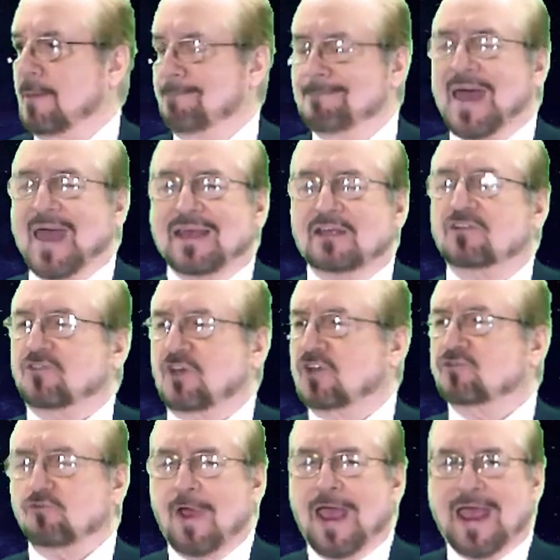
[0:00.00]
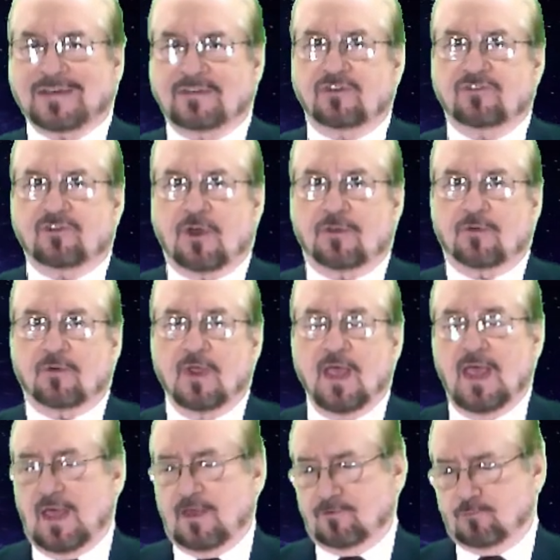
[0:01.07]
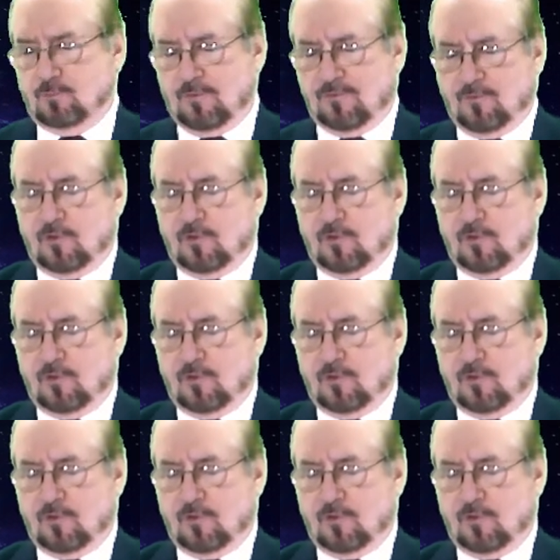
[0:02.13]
mag- a magnets attract each other,